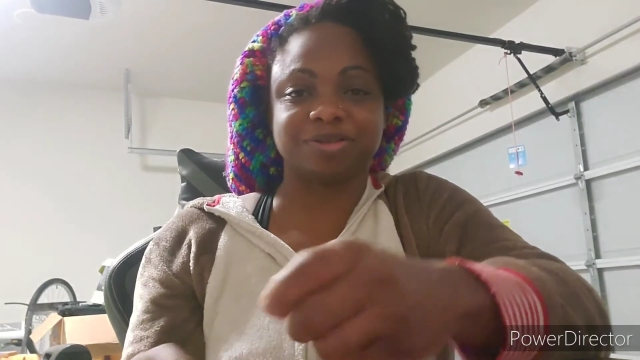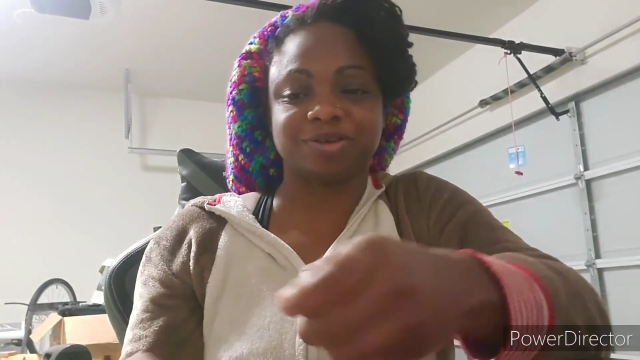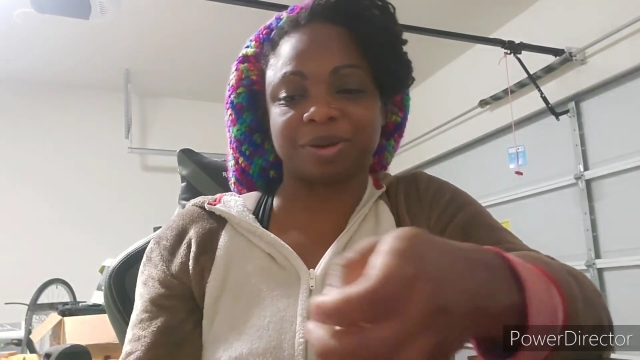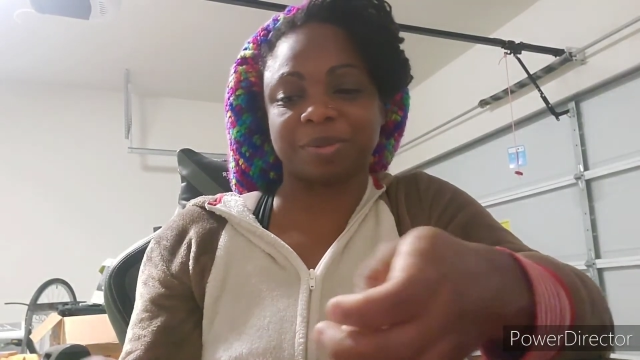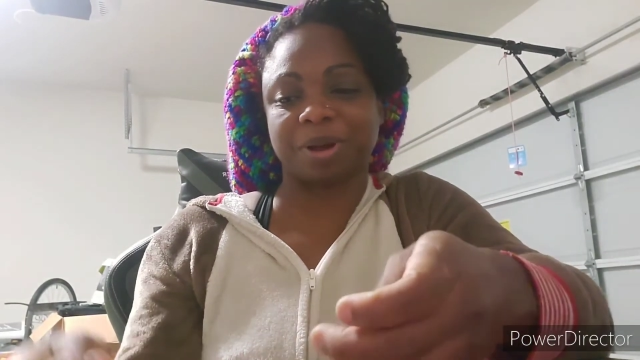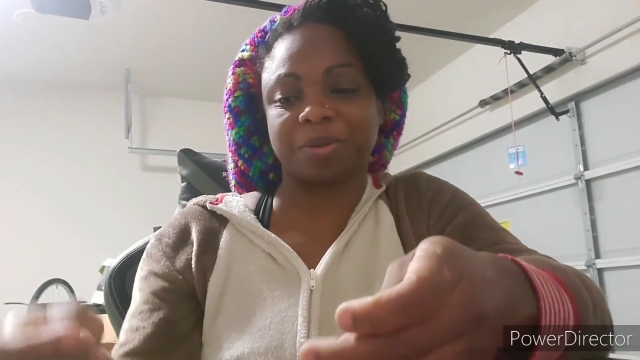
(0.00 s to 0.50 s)
so
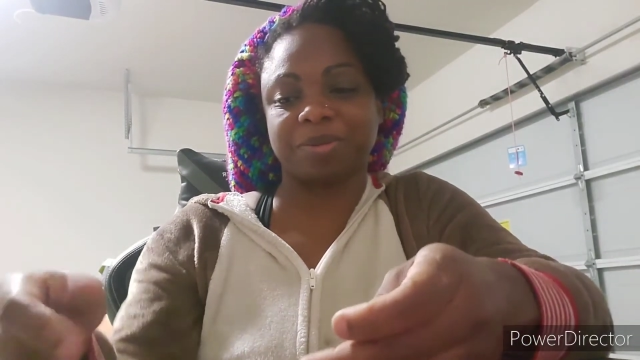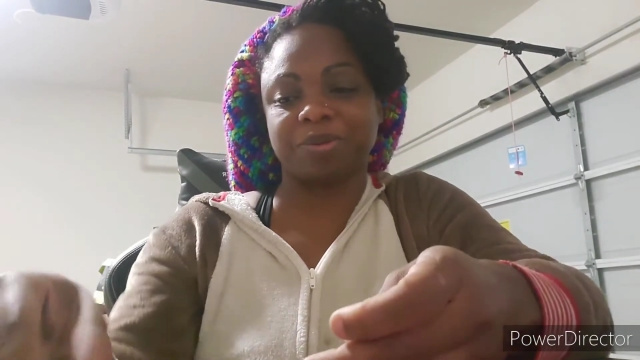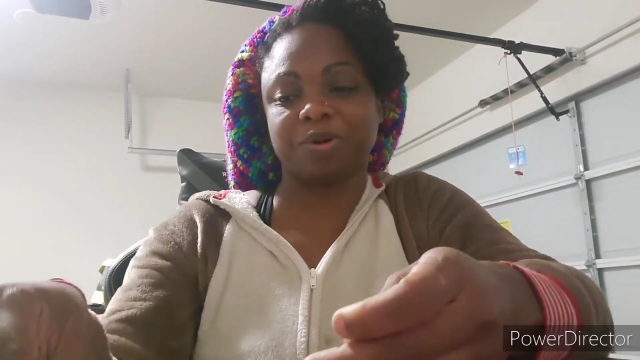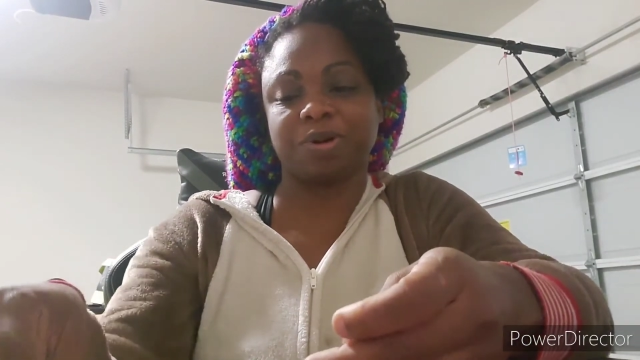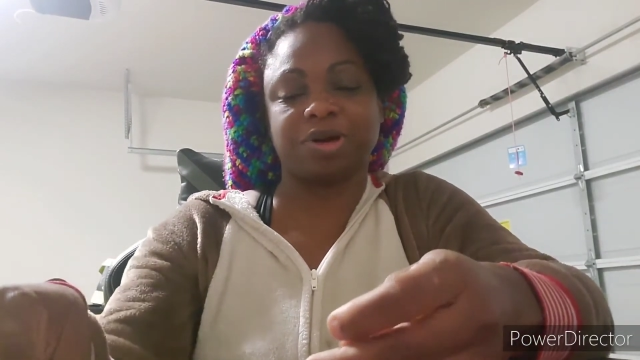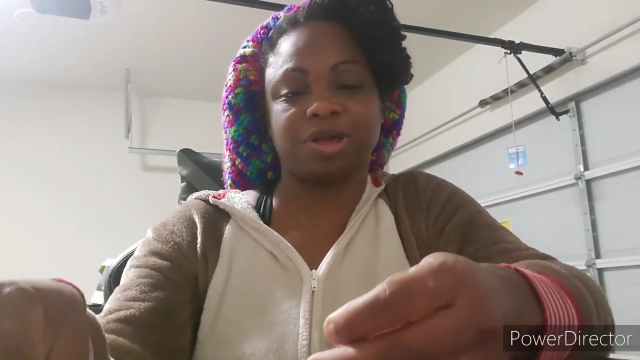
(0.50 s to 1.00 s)
I probably
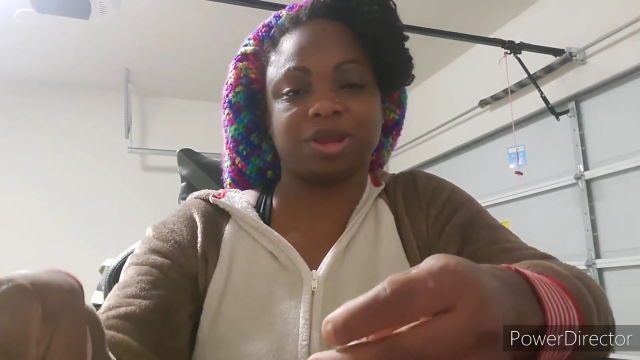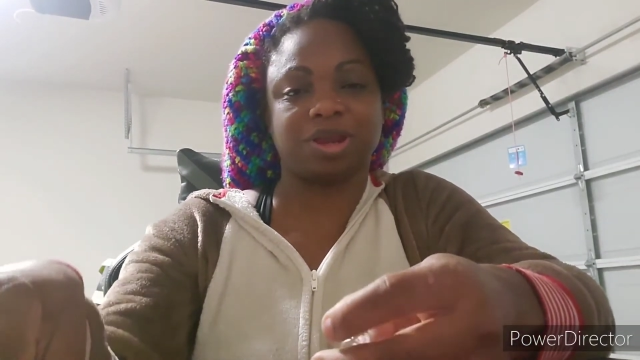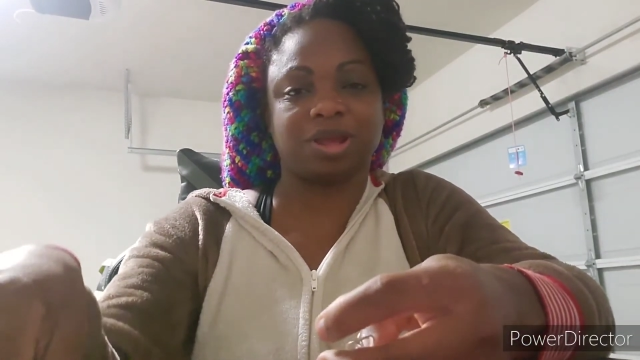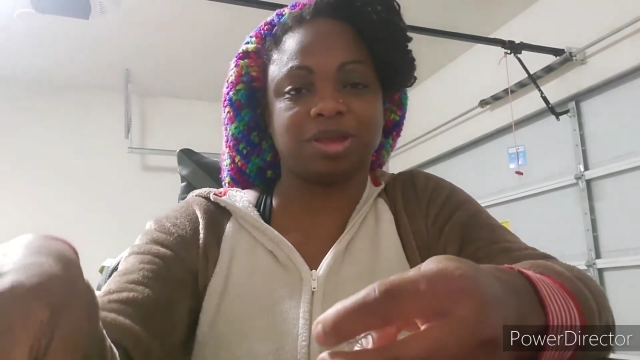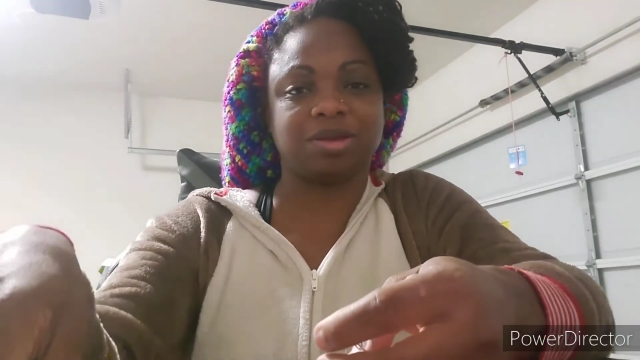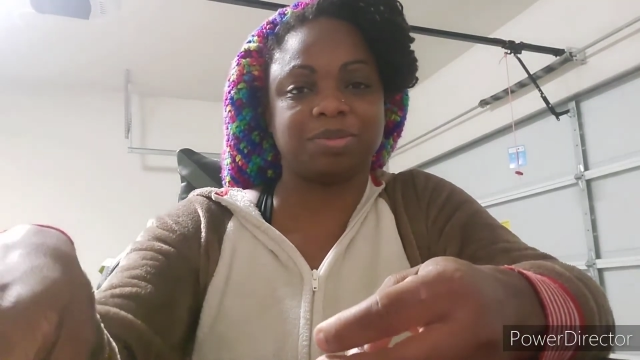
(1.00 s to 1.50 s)
won't get
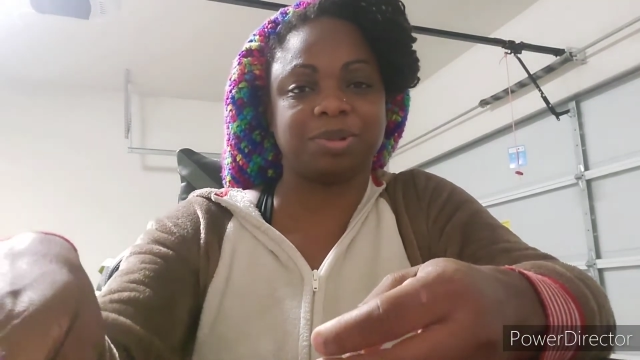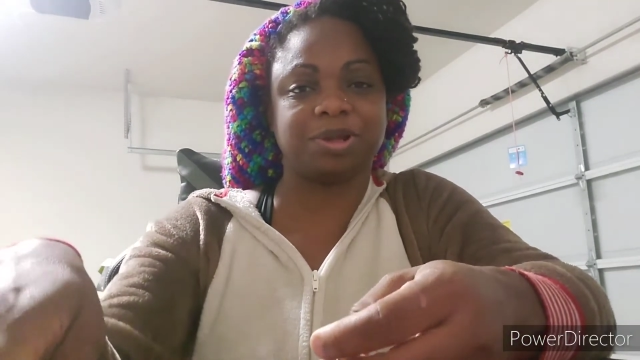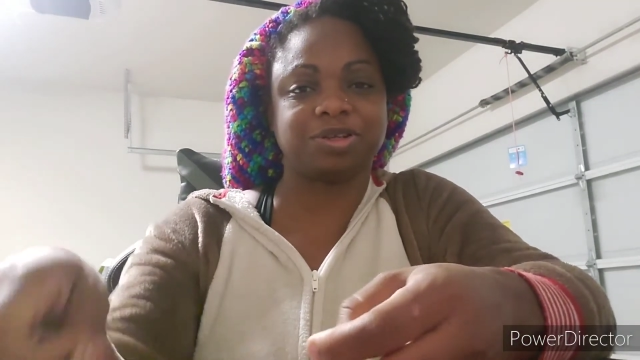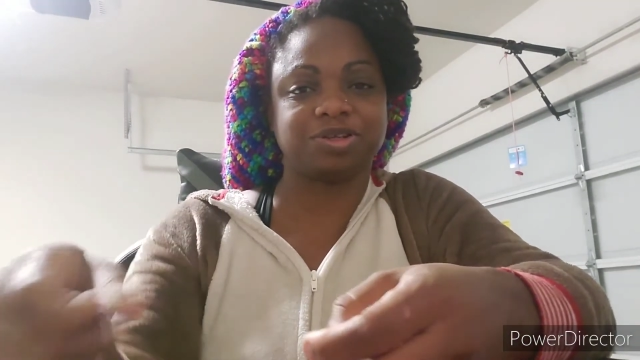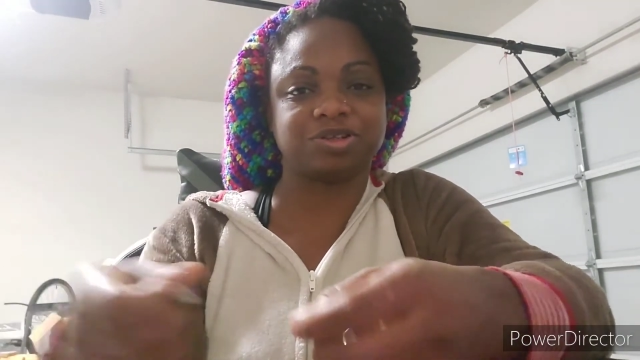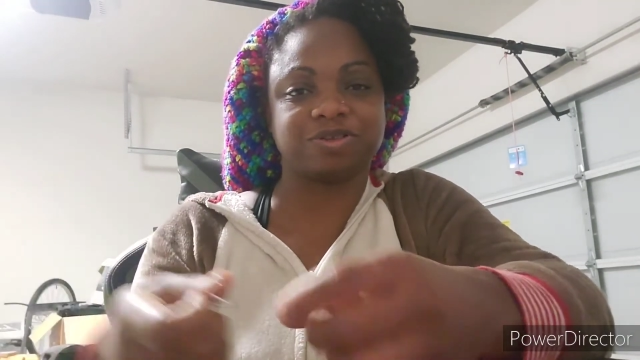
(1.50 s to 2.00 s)
any good
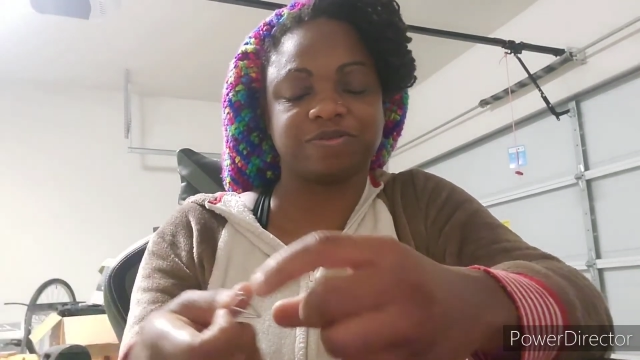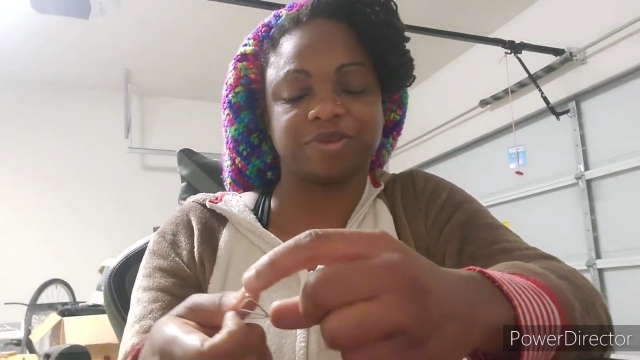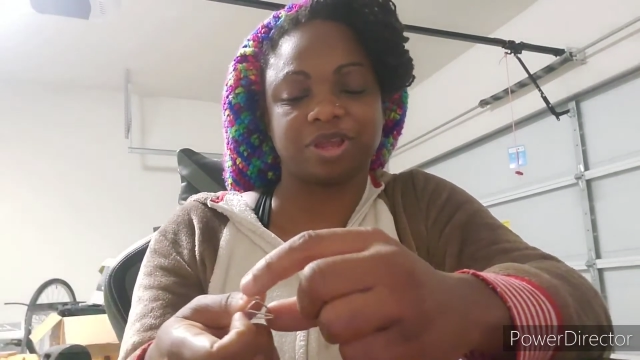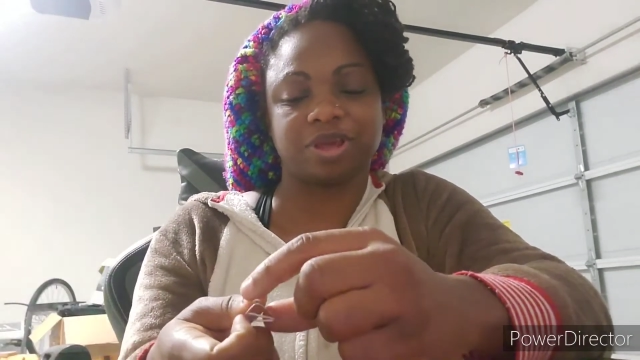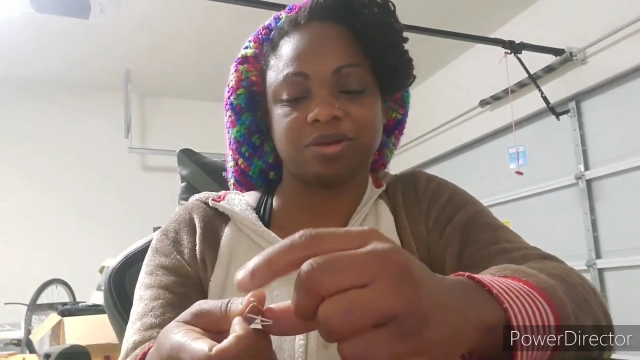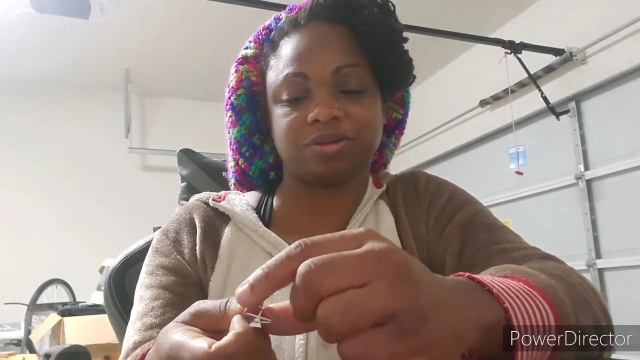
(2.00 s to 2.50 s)
pictures or
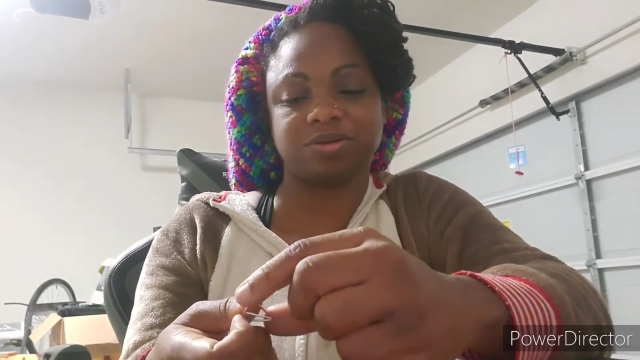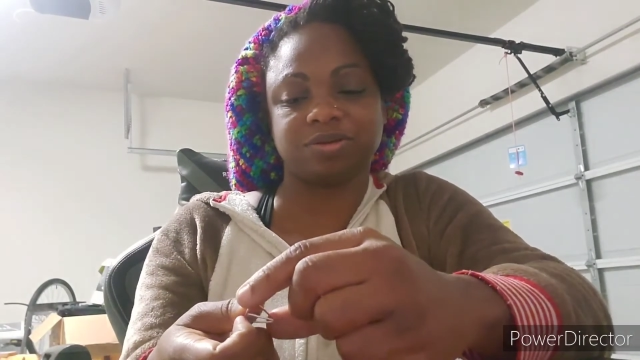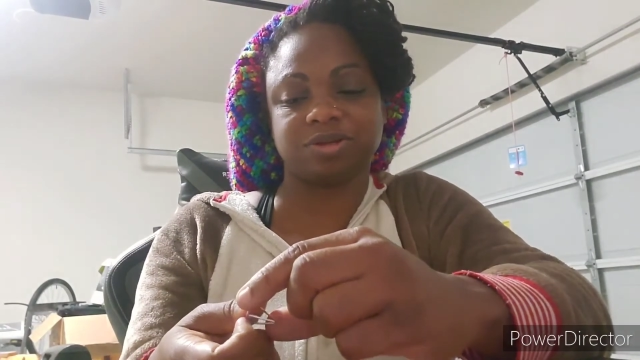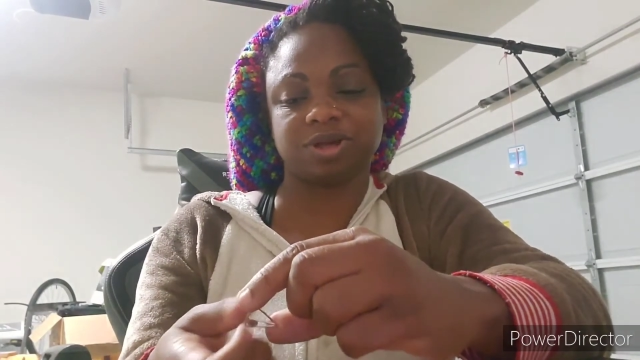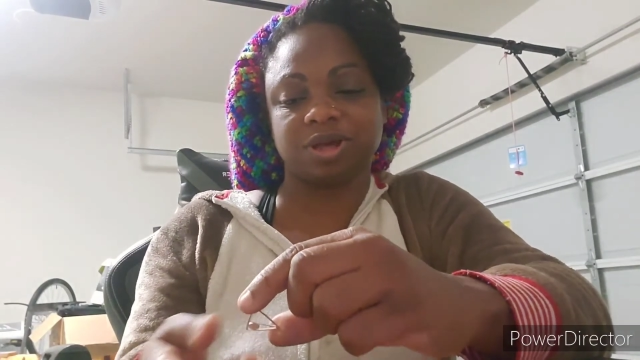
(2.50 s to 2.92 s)
videos